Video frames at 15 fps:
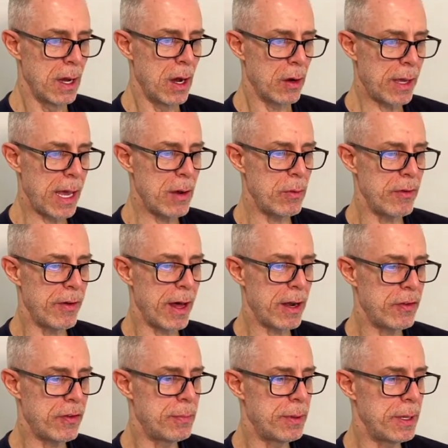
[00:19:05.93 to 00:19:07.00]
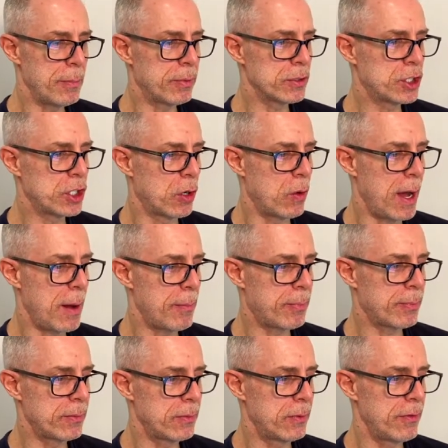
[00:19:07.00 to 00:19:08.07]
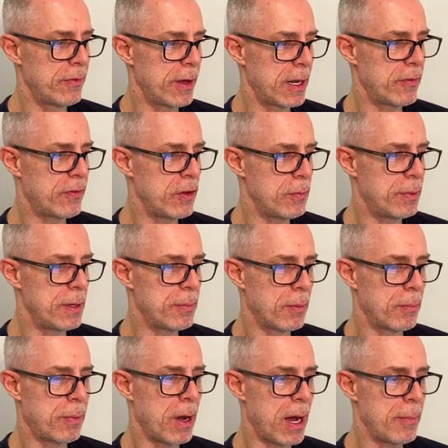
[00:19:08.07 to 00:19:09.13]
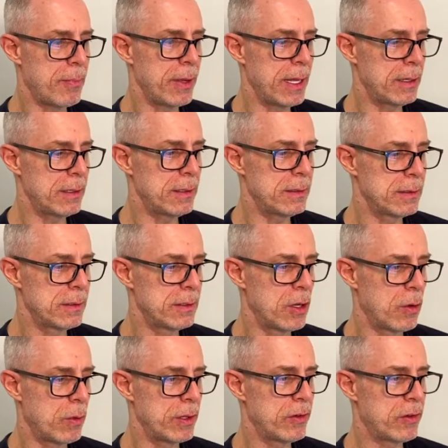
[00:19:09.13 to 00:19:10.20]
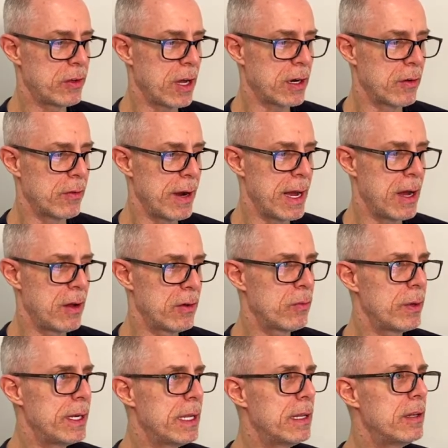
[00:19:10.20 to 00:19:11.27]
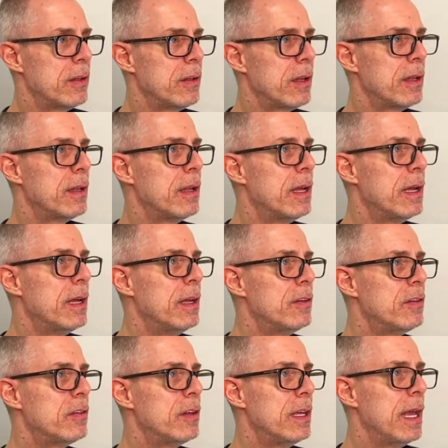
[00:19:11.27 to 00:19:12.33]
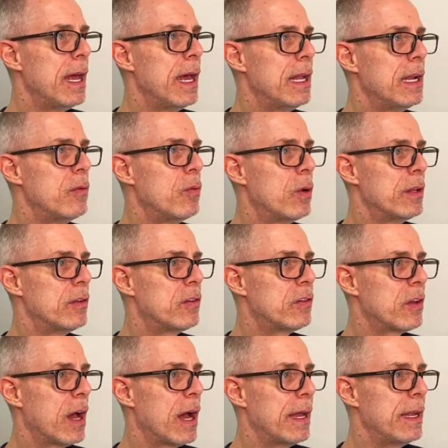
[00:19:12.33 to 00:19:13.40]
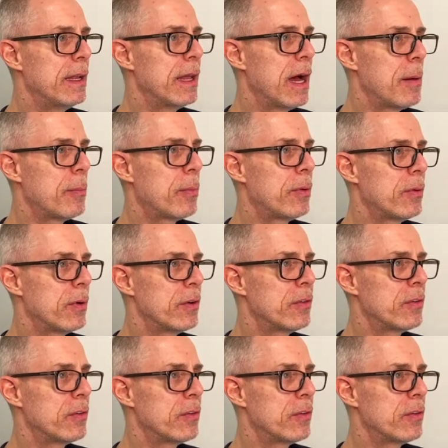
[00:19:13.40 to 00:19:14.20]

Okay, we've had a few people show up. We've had a few people pop in. No one stuck around. We didn't see anyone signed up or